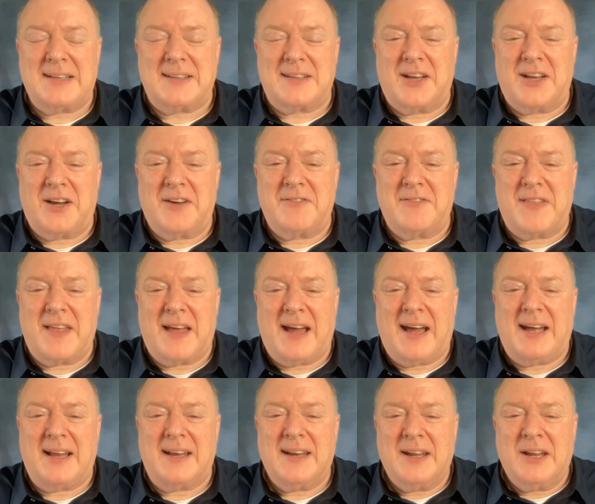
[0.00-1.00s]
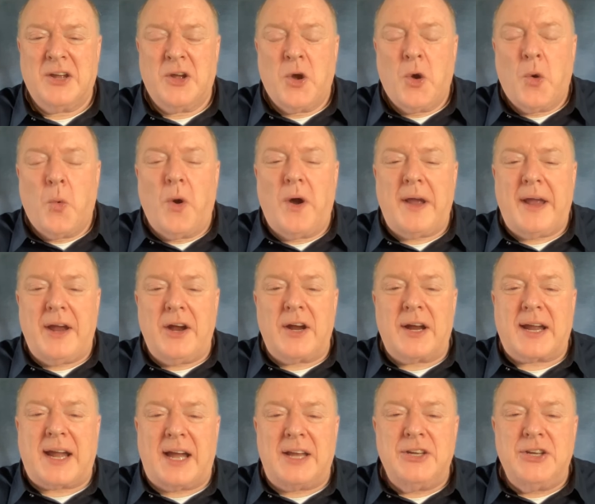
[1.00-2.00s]
I love that. Well,
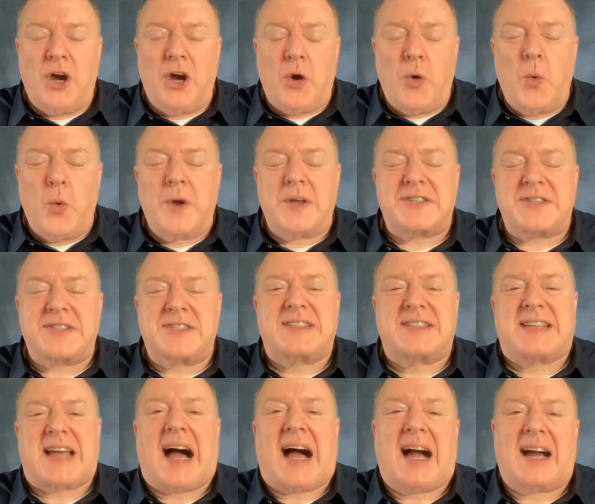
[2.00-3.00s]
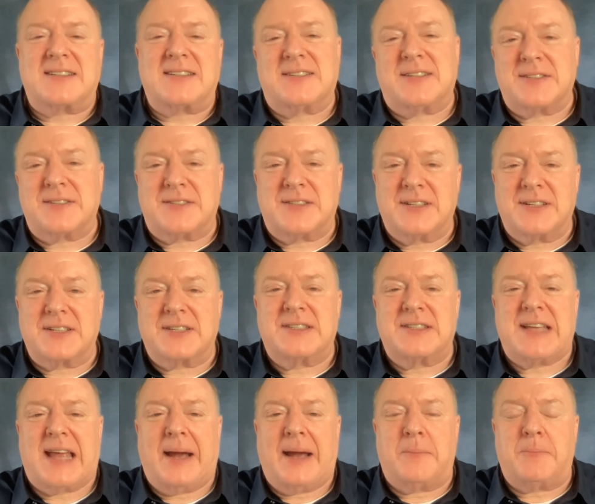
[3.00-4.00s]
Eric, I know with stocks as an
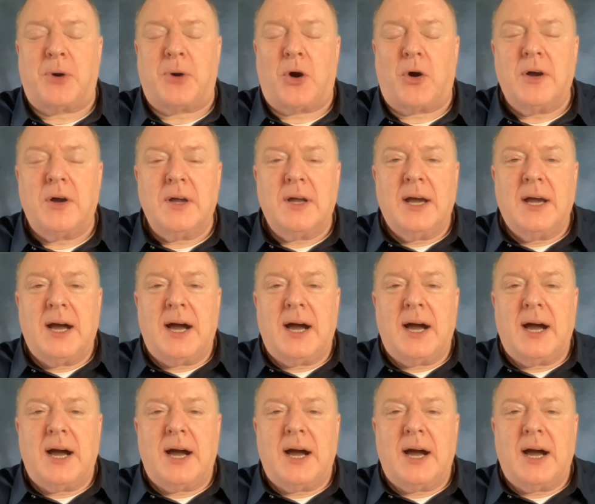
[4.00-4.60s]
example,